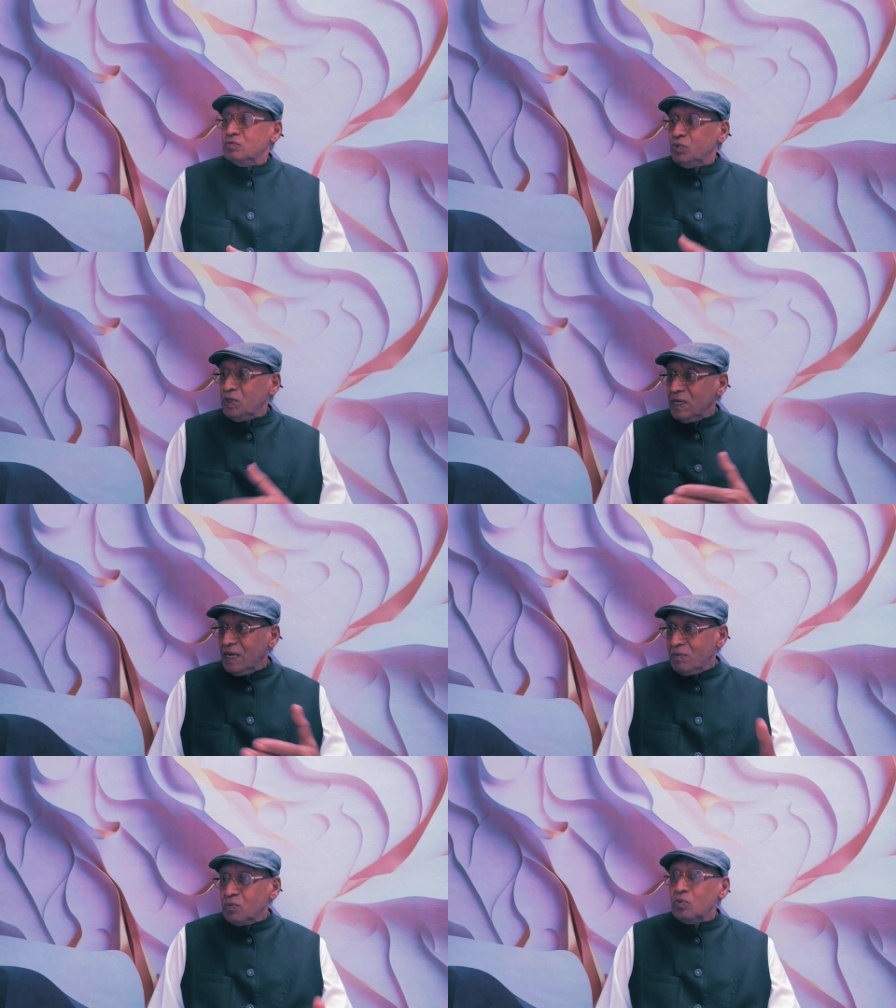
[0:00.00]
we
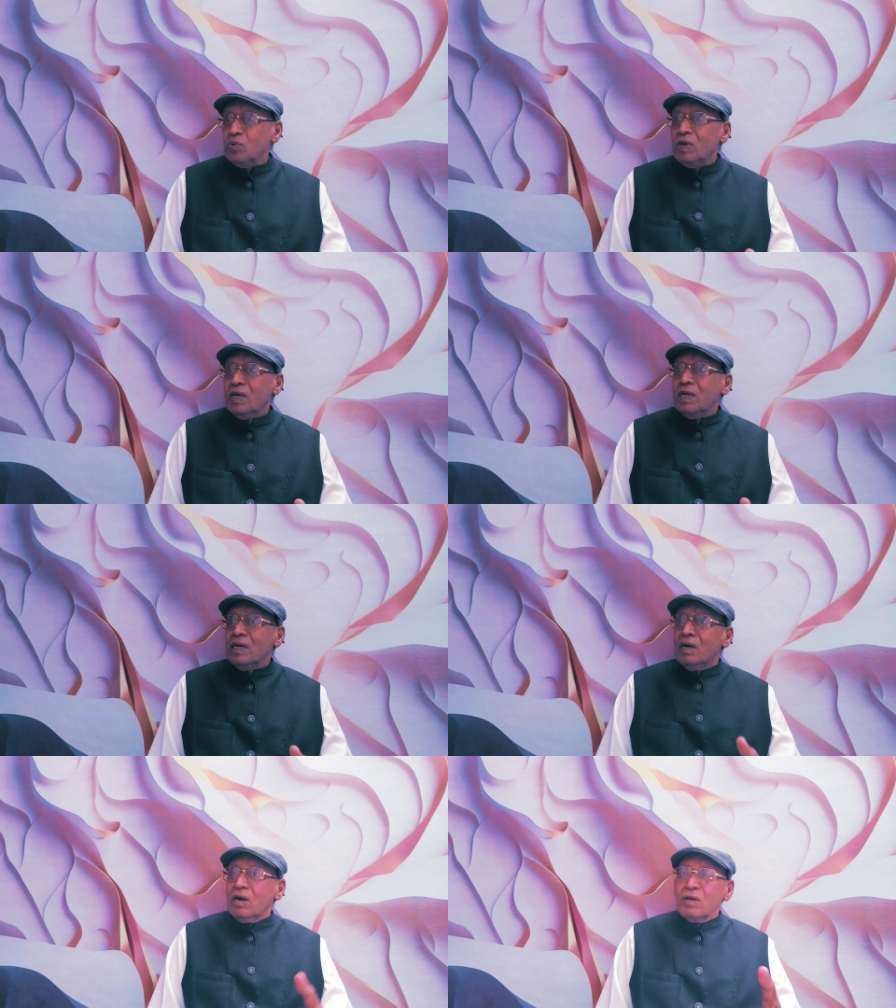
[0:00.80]
have to
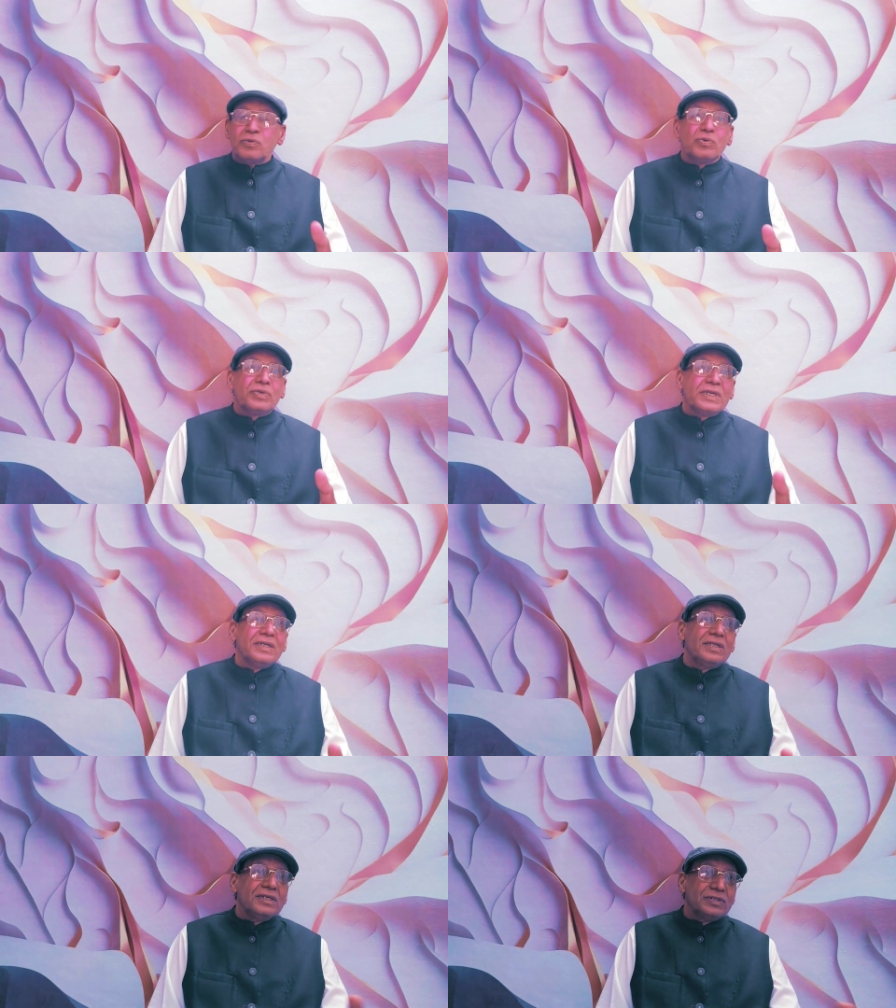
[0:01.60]
also
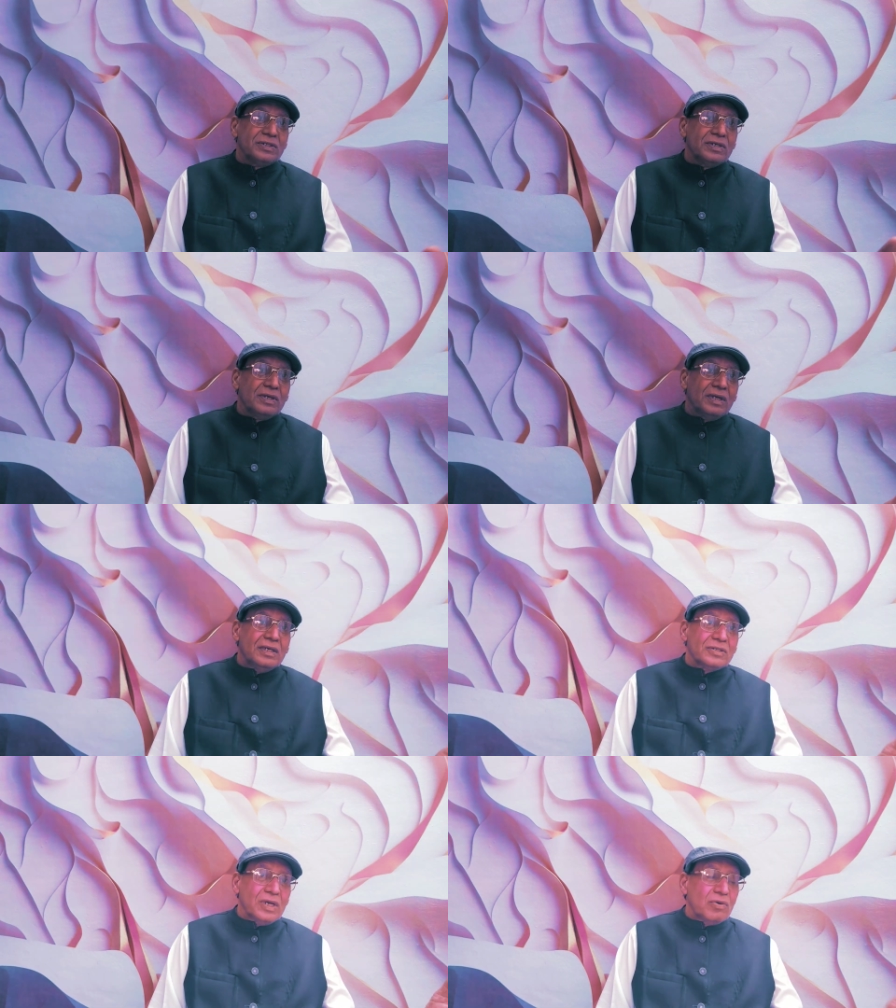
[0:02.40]
treat these
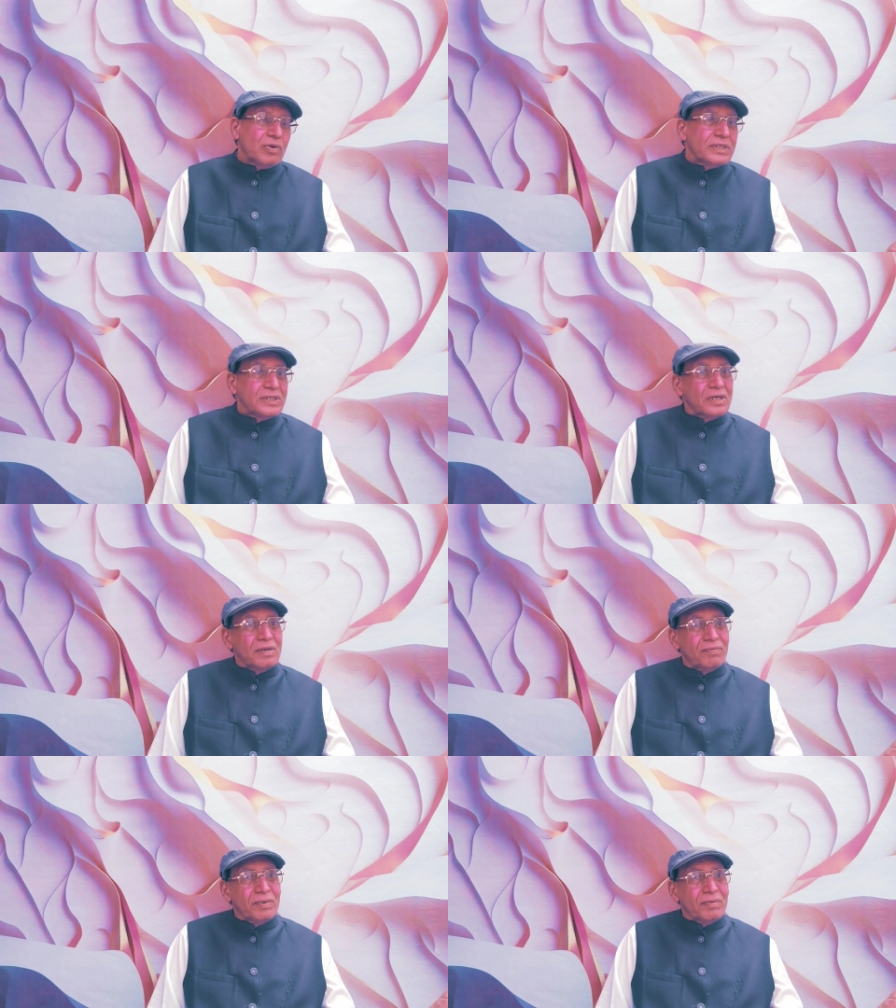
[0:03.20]

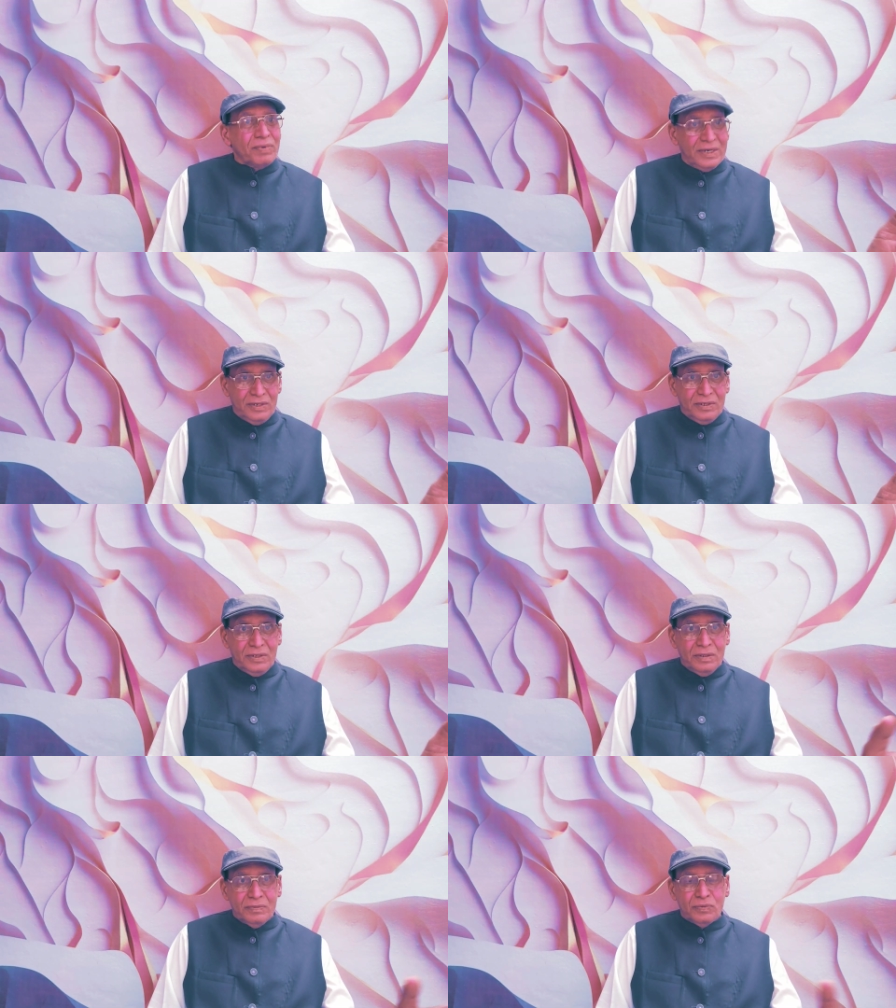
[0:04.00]
psychological factors.